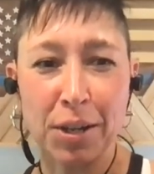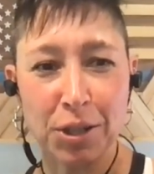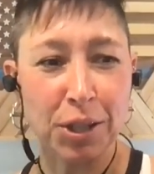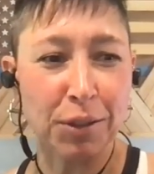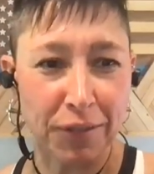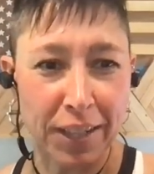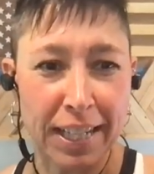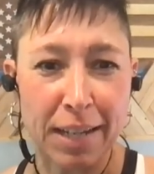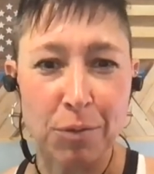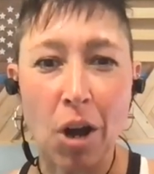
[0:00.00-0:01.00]
under your feet
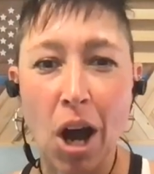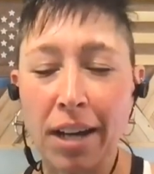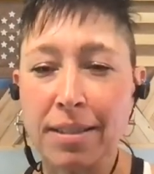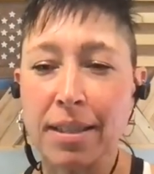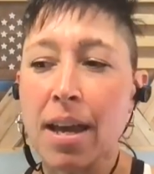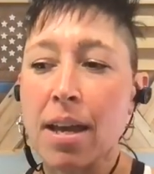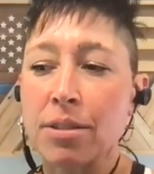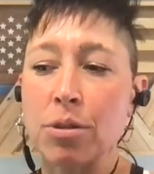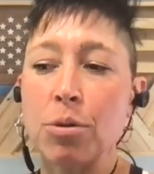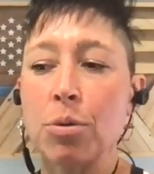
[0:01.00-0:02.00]
and rocks.
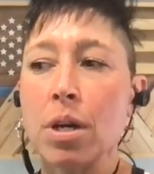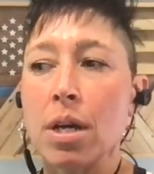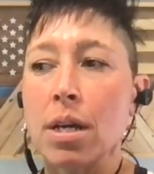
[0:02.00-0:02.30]
So,